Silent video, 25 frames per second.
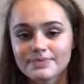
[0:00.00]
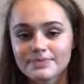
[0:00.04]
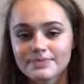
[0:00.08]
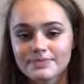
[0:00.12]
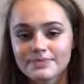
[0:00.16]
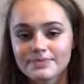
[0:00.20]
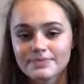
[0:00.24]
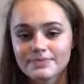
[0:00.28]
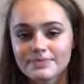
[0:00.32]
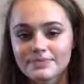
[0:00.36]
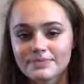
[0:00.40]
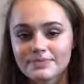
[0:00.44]

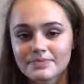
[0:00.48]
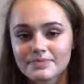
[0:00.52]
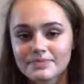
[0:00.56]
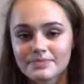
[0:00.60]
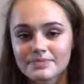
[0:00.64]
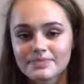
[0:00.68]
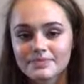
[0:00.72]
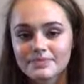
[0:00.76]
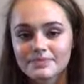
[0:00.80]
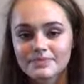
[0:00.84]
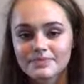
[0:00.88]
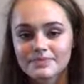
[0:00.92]

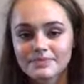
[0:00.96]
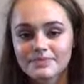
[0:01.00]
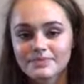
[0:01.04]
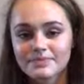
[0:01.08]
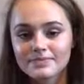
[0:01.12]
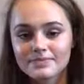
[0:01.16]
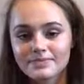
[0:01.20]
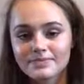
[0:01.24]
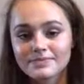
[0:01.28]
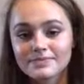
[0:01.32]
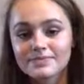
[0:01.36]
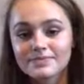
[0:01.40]

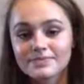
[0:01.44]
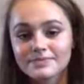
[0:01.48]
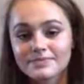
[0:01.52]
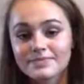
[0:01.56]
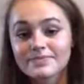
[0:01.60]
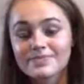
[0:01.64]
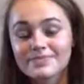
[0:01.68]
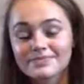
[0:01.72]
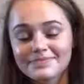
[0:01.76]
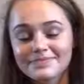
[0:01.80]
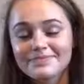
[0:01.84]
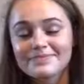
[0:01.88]

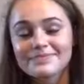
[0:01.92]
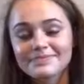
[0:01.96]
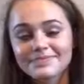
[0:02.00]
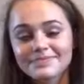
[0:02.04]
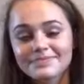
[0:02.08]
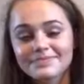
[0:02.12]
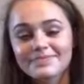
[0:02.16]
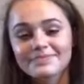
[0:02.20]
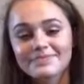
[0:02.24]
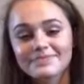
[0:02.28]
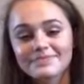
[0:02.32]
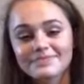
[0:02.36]

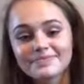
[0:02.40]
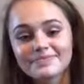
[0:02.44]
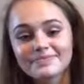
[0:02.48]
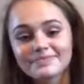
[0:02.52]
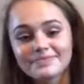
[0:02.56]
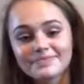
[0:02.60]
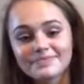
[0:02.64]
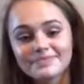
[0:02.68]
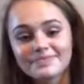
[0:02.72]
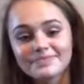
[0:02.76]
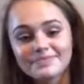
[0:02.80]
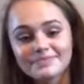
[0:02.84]

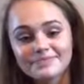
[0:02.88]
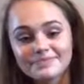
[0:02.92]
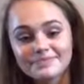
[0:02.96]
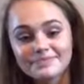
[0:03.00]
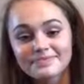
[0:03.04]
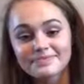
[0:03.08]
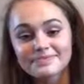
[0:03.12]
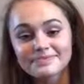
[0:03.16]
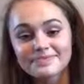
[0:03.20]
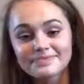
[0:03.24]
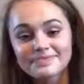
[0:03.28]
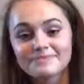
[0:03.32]

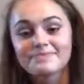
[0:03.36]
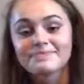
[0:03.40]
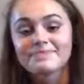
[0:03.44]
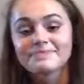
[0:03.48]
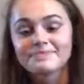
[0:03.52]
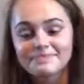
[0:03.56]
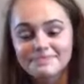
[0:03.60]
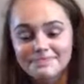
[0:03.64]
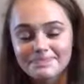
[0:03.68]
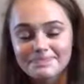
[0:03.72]
The person shown says nothing.